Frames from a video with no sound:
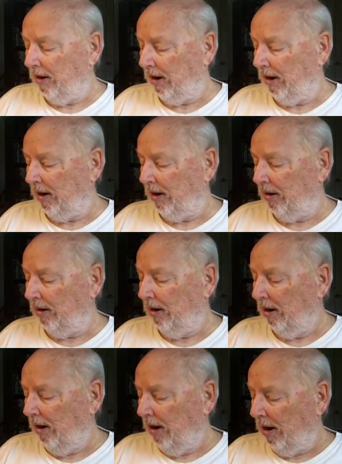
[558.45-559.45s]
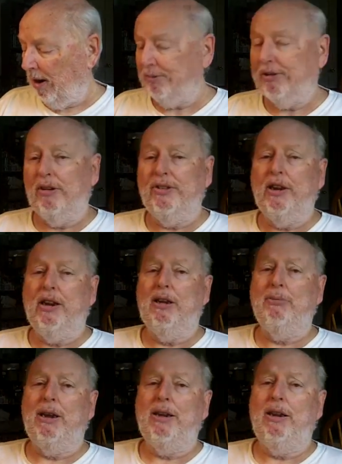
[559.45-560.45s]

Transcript: And I'm still thinking about